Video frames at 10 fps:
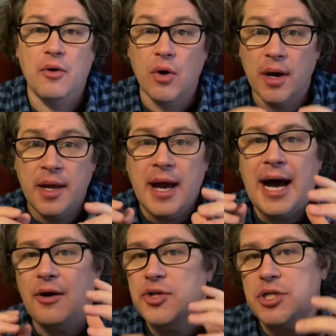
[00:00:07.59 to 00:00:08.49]
Or
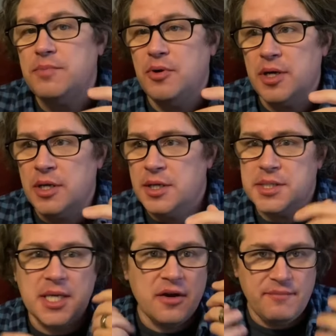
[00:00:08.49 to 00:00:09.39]
how could you put
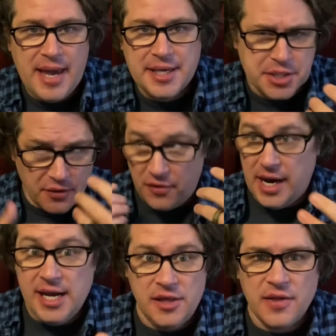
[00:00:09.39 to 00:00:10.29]
Son of Mask over
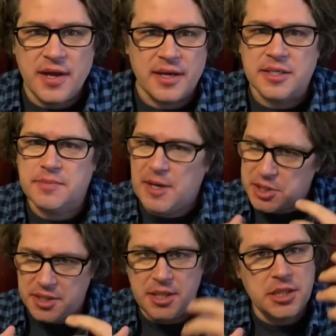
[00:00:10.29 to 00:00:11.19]
anything,
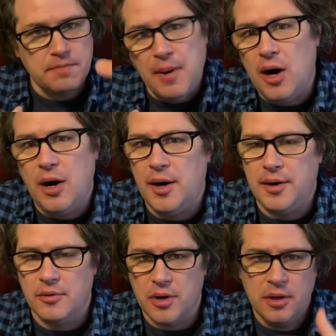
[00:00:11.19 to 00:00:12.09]
especially Spawn
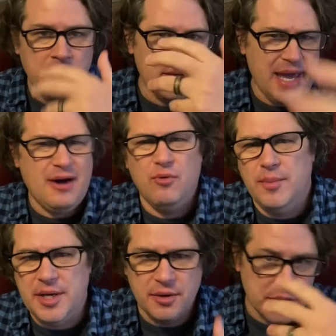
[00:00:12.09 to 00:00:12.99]
or
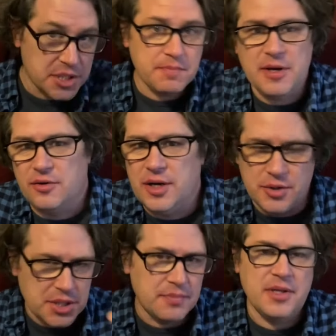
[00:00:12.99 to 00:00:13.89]
Catwoman or the Spirit or
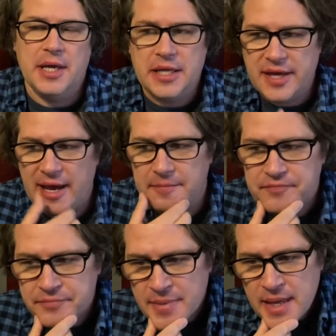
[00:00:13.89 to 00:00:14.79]
something like that?
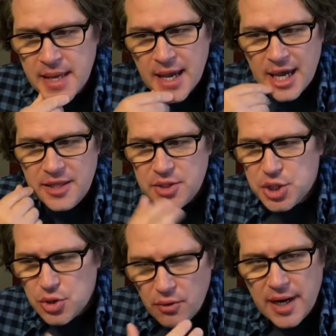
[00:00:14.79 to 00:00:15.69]
And the
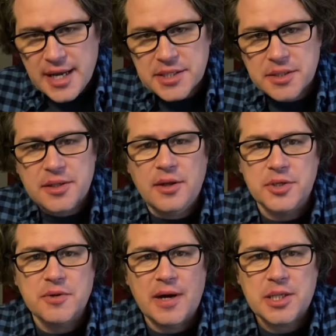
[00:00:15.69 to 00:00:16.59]
short answer to those
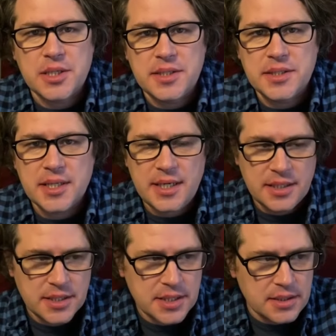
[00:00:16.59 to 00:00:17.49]
questions
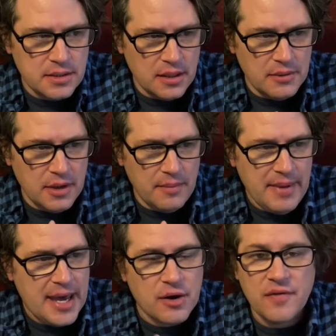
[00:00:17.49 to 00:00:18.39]
is a
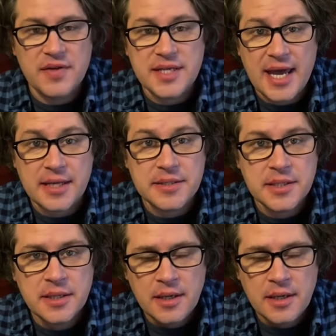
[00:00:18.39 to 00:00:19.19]
matter of intent.